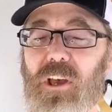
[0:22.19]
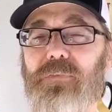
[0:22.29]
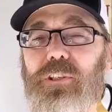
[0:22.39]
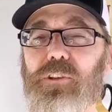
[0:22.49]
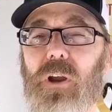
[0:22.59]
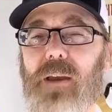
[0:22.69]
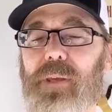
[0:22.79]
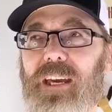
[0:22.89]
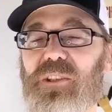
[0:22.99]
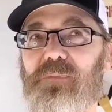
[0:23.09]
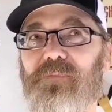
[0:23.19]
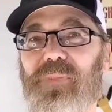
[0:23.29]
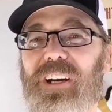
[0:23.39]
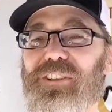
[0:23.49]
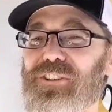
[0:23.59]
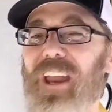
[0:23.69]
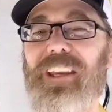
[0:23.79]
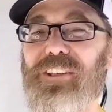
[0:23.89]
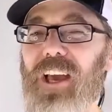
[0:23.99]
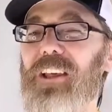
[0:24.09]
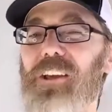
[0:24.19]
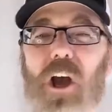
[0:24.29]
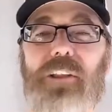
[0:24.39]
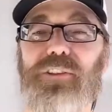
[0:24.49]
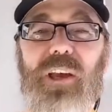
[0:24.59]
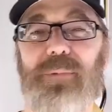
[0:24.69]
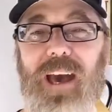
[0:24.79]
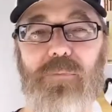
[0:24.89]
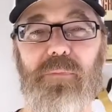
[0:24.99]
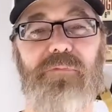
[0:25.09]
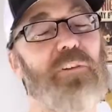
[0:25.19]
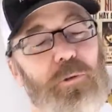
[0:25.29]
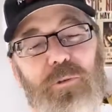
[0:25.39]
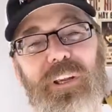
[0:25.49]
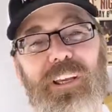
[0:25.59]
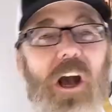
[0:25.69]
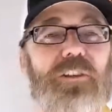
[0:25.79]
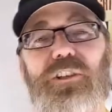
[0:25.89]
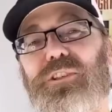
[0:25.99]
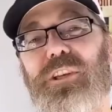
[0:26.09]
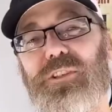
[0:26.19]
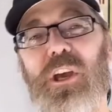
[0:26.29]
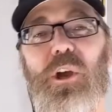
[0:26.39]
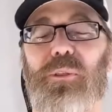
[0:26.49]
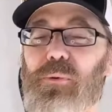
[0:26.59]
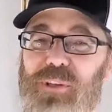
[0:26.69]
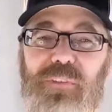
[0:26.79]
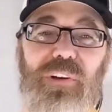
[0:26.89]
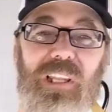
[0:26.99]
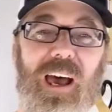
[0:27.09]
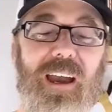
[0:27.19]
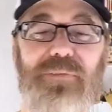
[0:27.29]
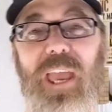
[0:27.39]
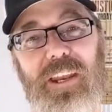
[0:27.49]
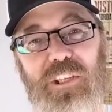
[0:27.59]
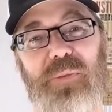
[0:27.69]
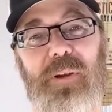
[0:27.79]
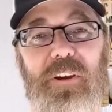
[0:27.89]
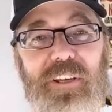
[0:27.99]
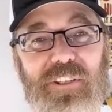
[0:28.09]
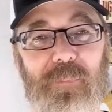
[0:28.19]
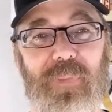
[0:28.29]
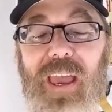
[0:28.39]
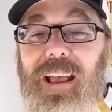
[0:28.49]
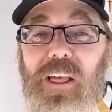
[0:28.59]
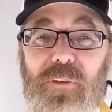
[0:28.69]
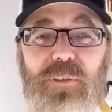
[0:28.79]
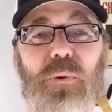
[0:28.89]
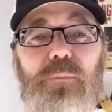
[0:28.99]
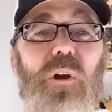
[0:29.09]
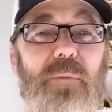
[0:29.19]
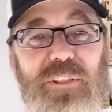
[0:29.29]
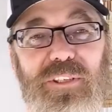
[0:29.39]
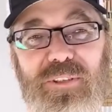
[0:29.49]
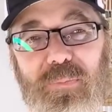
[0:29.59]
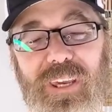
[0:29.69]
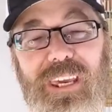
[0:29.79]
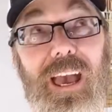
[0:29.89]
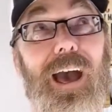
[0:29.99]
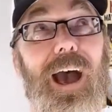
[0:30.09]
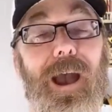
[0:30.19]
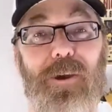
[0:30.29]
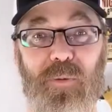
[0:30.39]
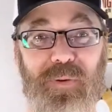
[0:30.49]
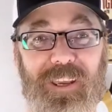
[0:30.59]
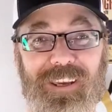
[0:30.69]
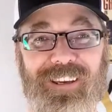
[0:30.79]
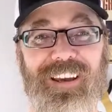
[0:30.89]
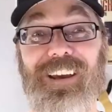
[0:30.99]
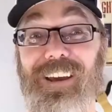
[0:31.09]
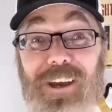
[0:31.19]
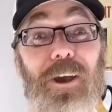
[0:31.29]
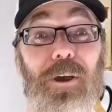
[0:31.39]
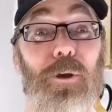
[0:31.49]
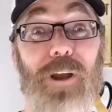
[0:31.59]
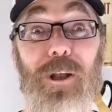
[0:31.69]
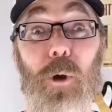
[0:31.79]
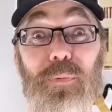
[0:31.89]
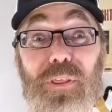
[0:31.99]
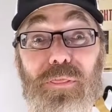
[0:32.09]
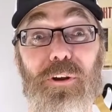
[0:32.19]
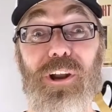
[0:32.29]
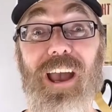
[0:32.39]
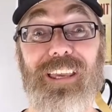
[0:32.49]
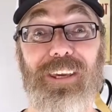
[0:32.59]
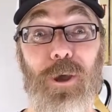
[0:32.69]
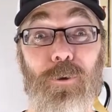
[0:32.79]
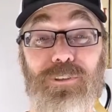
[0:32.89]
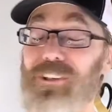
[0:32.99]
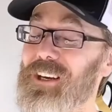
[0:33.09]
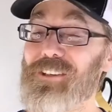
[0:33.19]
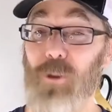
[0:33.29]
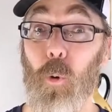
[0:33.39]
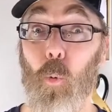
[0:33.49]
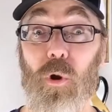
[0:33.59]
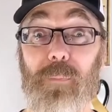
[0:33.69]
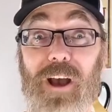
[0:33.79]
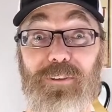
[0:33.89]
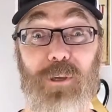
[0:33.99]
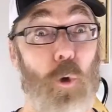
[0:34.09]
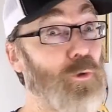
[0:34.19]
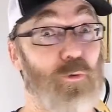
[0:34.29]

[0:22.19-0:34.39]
Self-described as a psychedelic concept album filtering consciousness through different lives and experience, this one promises to be eye-opening. Crack open the third eye, kiddos, cause we're about to go